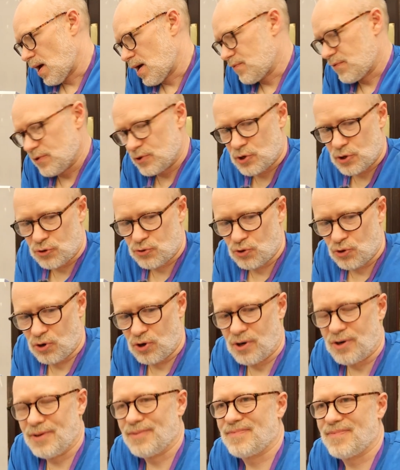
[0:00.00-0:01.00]
If it's a
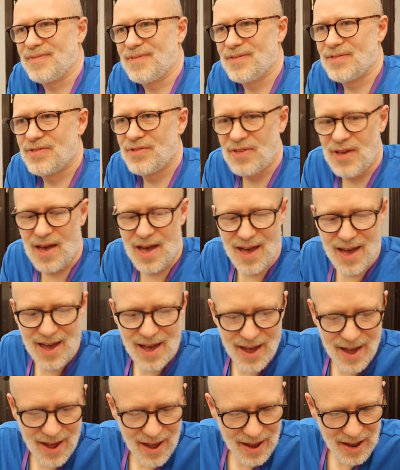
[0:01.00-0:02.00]
draw,
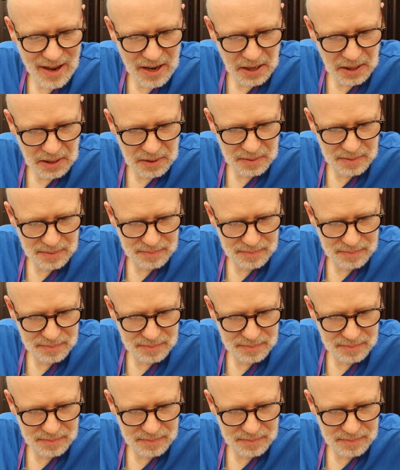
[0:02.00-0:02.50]
then